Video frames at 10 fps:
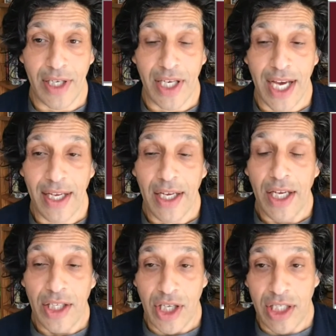Okay,
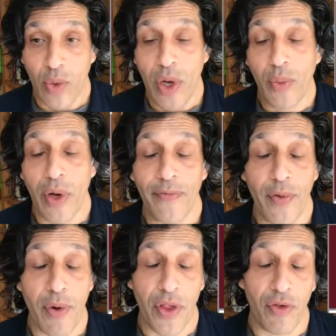so it's a win-win
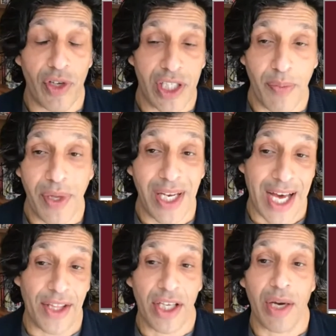for both the recipient
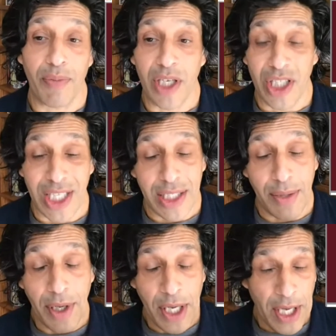and the company, because it's
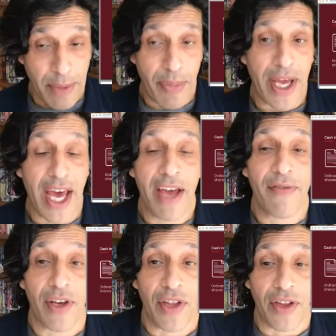a
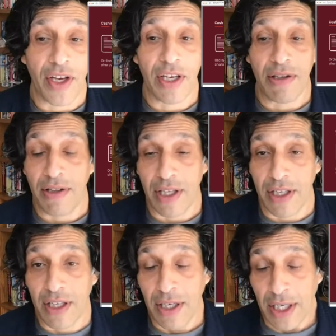behavior that
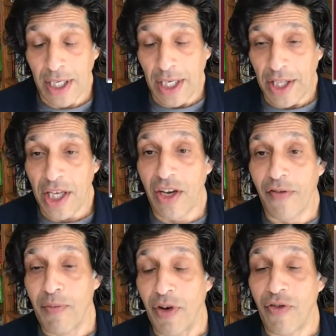the the
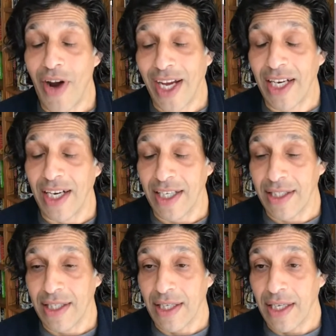government
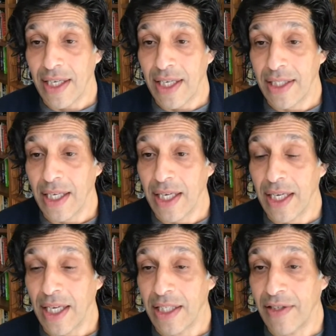recognise
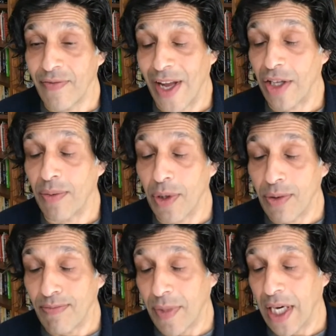is
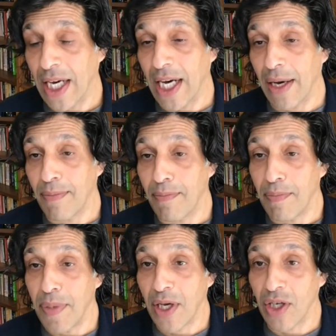valuable,
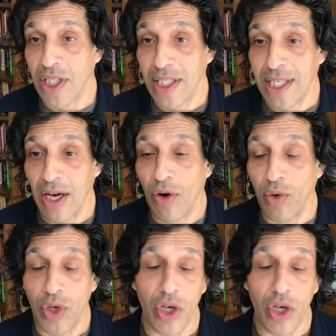because it's that whole